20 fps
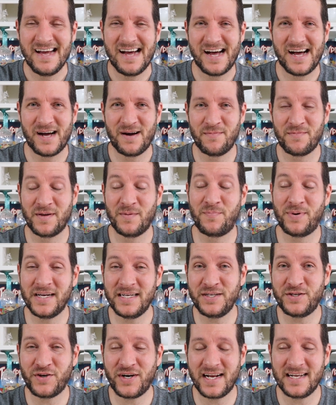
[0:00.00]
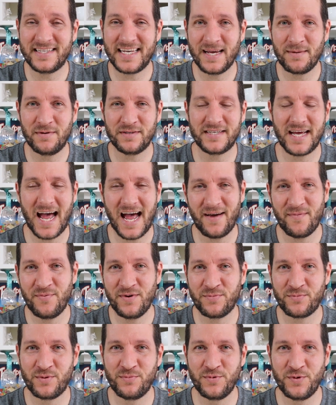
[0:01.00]
The pin trading tables have
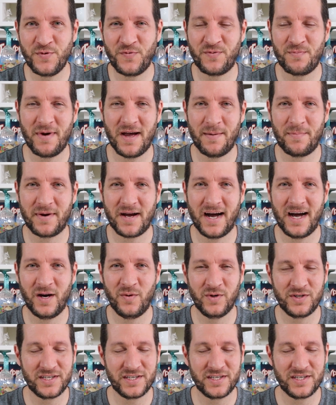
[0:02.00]
been removed from Epcot,